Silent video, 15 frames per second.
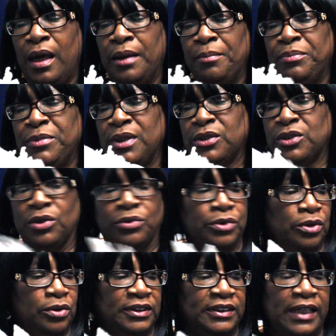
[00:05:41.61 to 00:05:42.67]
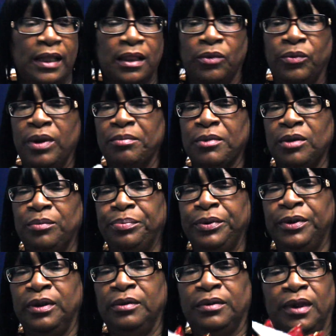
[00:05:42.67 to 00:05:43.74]
I don't know exactly where I'm gonna
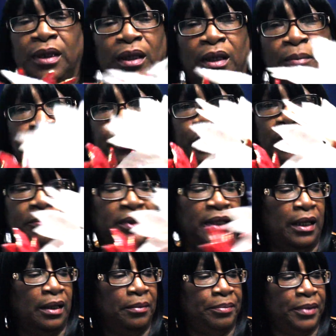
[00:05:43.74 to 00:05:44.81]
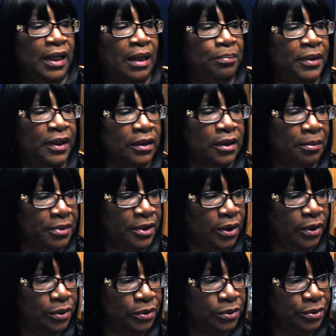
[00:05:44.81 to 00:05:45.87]
put them yet, but I picked up
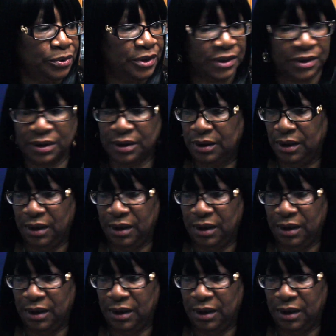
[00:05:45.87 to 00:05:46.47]
those,